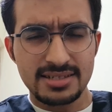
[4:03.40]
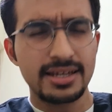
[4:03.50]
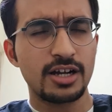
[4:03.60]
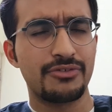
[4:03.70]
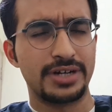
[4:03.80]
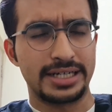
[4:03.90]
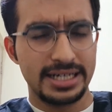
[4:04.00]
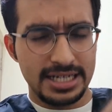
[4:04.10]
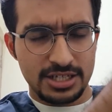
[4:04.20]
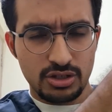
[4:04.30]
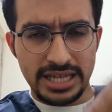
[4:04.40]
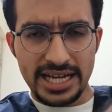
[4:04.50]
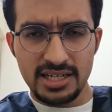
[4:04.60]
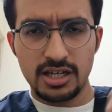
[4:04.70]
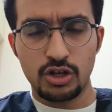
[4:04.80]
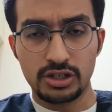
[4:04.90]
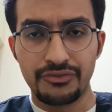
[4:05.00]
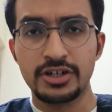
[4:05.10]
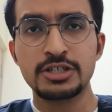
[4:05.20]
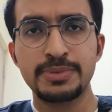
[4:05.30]
just think of it. So then on
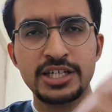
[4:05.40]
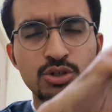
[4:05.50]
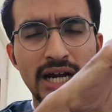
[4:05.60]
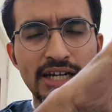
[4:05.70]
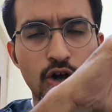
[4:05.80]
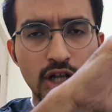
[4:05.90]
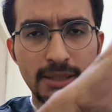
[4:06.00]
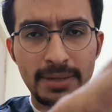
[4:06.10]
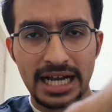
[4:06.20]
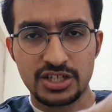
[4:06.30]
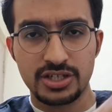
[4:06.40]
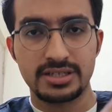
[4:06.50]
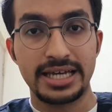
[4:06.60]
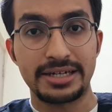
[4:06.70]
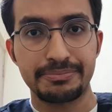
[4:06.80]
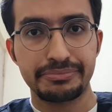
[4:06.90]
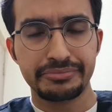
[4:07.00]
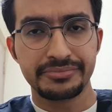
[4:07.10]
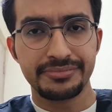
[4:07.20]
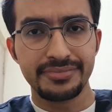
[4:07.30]
the first page, you write all the branches there.
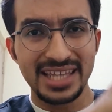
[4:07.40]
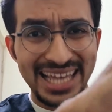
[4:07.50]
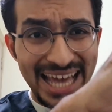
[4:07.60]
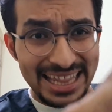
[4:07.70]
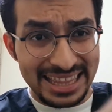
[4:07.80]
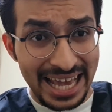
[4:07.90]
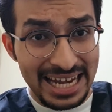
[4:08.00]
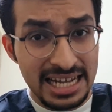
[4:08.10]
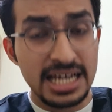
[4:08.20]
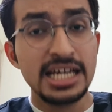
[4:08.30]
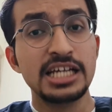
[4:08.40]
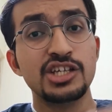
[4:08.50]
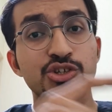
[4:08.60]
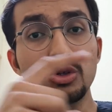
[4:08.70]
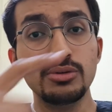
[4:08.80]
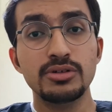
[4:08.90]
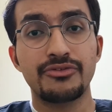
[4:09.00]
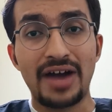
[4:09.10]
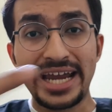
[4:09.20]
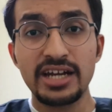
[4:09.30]
And then you
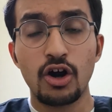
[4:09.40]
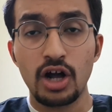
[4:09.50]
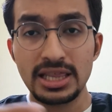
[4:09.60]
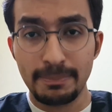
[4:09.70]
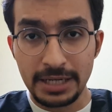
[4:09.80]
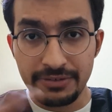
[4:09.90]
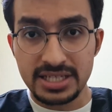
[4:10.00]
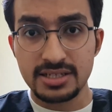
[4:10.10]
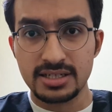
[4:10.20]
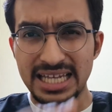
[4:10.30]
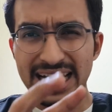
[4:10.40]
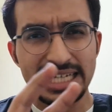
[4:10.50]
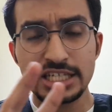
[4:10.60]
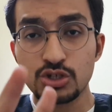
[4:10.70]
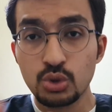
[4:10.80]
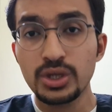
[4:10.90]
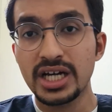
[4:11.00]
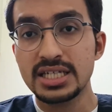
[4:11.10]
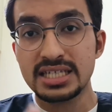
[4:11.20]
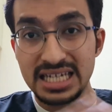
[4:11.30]
find all the previous years, like at least two
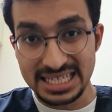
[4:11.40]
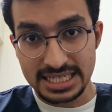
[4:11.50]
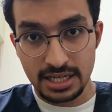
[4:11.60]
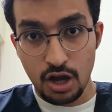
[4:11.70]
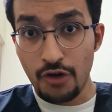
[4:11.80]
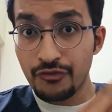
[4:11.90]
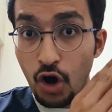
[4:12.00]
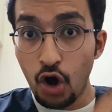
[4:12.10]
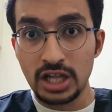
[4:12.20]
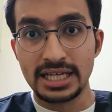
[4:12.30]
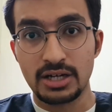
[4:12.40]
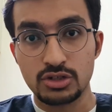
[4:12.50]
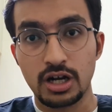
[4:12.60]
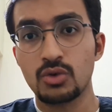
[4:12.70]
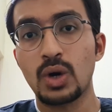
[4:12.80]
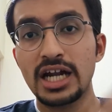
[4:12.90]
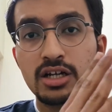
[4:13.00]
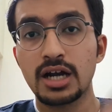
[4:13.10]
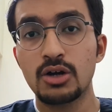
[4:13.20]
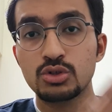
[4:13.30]
years list of all the rounds, round
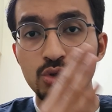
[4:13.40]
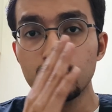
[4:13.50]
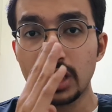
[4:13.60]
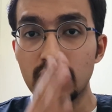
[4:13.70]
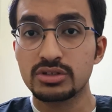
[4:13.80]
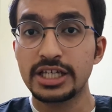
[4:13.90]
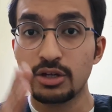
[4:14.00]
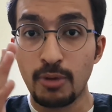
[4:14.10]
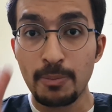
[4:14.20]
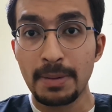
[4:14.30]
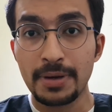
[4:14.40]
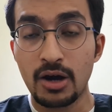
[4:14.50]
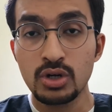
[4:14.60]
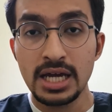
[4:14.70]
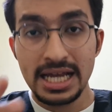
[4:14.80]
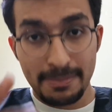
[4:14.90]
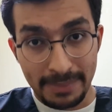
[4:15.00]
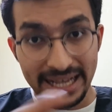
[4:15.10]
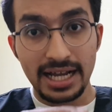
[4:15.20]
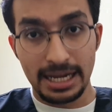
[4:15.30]
one, round two, round three, mop up round,
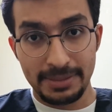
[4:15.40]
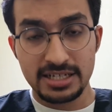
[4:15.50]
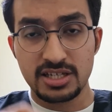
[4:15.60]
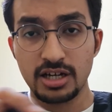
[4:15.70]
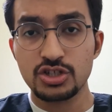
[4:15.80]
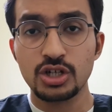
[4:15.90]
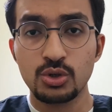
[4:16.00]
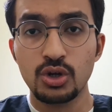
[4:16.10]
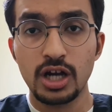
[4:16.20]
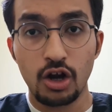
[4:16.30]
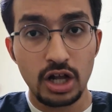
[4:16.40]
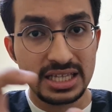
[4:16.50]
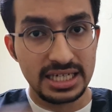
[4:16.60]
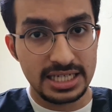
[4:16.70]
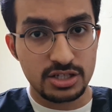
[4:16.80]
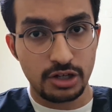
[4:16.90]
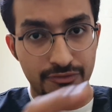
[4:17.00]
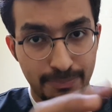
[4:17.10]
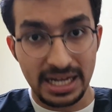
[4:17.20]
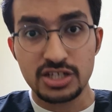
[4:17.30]
bring, I mean, search on Google all the list
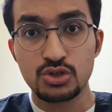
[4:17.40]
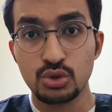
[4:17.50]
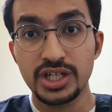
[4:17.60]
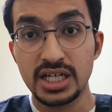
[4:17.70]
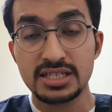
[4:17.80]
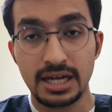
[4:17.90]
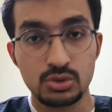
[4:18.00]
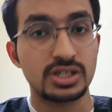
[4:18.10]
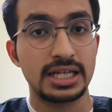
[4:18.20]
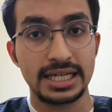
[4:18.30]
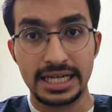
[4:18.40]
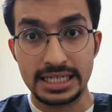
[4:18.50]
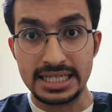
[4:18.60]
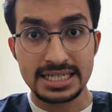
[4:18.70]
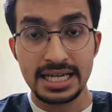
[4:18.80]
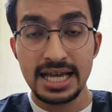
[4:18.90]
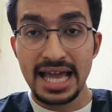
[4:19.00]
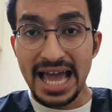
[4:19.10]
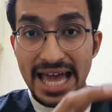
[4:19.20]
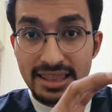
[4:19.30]
of past two years counseling ka list,
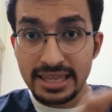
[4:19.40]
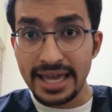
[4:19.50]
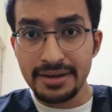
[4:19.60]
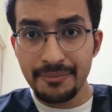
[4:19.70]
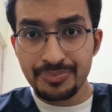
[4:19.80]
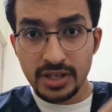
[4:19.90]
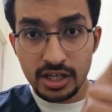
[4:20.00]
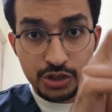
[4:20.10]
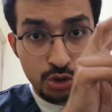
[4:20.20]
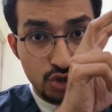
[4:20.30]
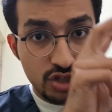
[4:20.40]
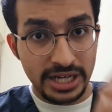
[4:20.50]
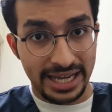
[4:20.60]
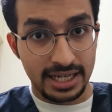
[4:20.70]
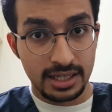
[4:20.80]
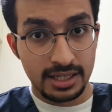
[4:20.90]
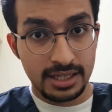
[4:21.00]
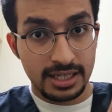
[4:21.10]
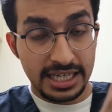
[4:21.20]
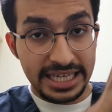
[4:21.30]
and then you check
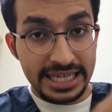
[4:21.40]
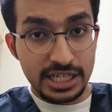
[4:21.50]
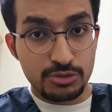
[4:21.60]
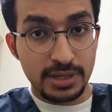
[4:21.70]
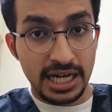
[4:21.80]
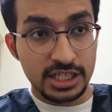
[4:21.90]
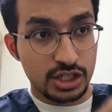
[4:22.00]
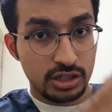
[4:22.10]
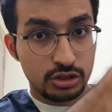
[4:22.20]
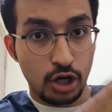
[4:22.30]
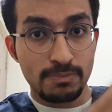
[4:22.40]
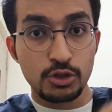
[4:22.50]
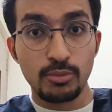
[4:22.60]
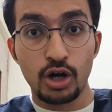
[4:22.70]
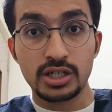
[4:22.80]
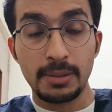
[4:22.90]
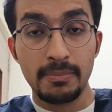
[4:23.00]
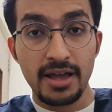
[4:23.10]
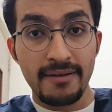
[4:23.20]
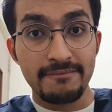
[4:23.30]
each branch top to
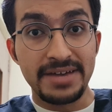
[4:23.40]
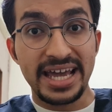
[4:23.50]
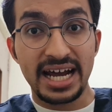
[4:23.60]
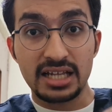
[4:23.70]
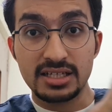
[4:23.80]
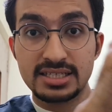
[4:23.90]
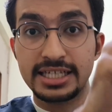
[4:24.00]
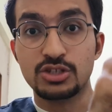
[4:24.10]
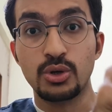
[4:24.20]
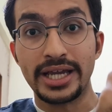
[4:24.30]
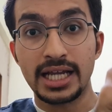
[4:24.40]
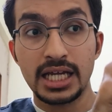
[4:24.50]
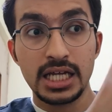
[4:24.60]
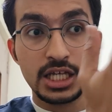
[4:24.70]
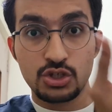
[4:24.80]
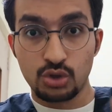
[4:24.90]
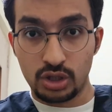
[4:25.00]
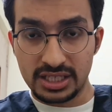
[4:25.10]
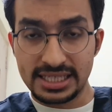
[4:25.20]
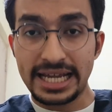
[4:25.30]
bottom, where are the seats going.
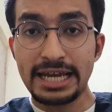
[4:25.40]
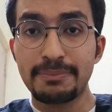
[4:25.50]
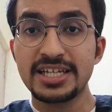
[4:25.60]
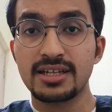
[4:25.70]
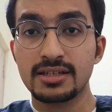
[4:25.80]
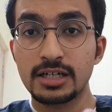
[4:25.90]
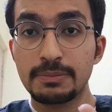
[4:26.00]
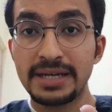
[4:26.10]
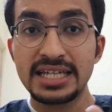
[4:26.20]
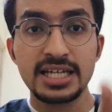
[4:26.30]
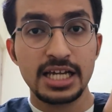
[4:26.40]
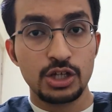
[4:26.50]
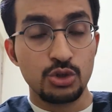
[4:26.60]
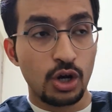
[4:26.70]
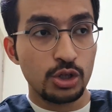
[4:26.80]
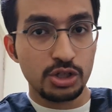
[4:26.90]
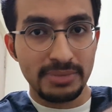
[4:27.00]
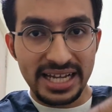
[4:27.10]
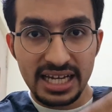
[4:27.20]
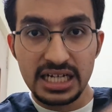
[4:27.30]
So on the second page and third page, you're going
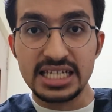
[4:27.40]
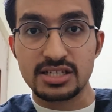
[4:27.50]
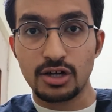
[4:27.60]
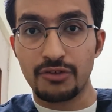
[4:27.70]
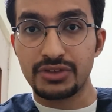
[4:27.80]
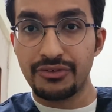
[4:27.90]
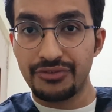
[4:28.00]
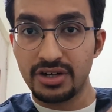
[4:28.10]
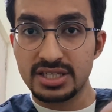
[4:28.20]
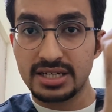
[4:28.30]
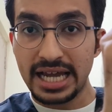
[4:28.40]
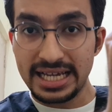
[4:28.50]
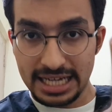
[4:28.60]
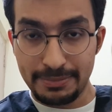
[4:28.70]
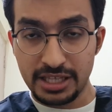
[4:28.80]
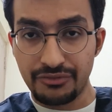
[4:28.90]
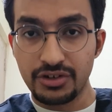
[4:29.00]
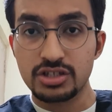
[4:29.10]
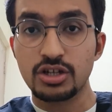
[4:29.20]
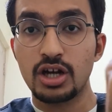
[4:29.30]
to make a list of the first rank, I mean the
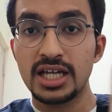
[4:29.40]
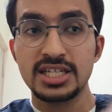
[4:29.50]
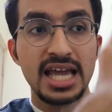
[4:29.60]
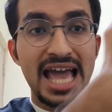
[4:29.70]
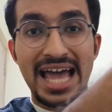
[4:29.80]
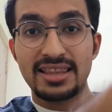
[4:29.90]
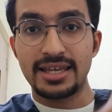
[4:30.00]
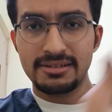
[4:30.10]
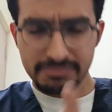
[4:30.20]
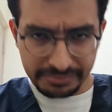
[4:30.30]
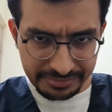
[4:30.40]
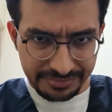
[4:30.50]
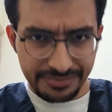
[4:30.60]
first college, and then